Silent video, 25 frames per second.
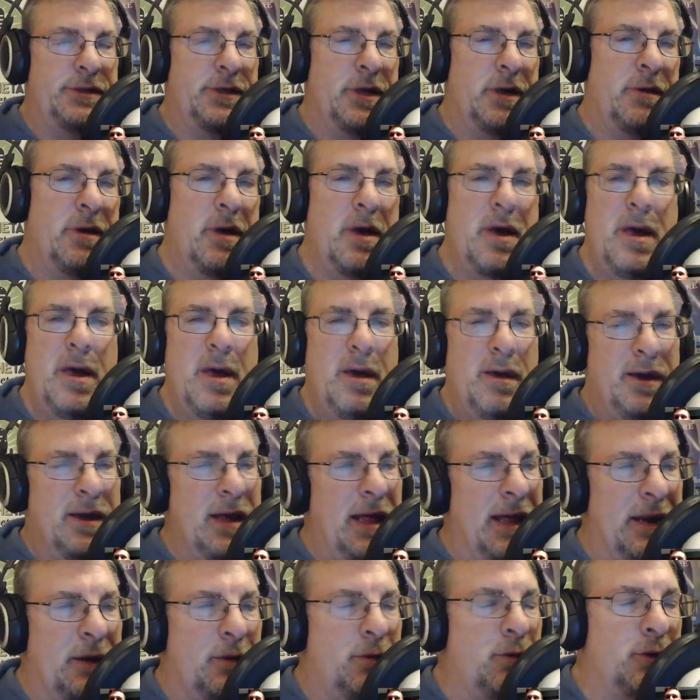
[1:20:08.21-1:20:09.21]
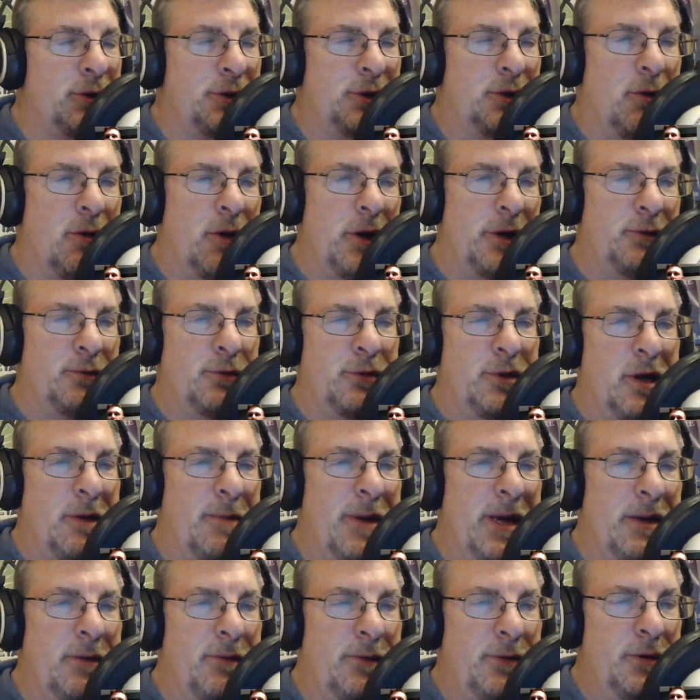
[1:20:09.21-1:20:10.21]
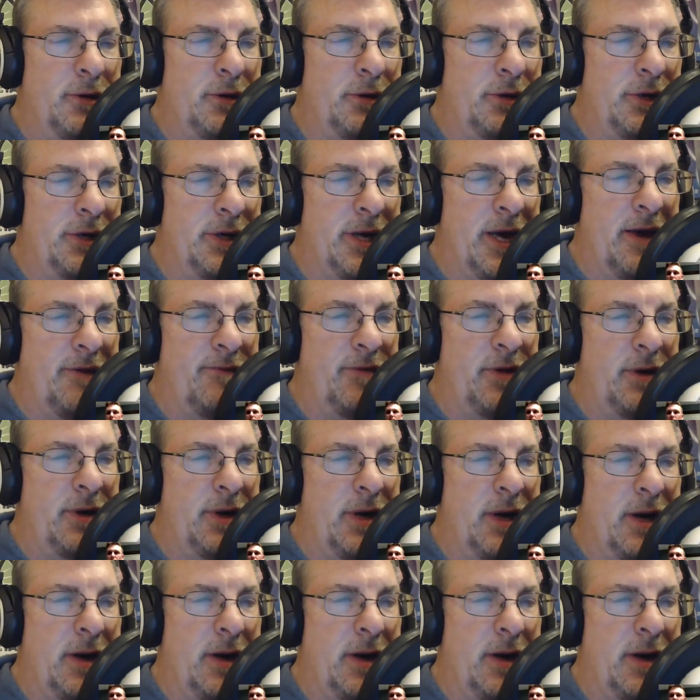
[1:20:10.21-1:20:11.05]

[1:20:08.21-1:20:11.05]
So got a cool stories. We're talking about took to David.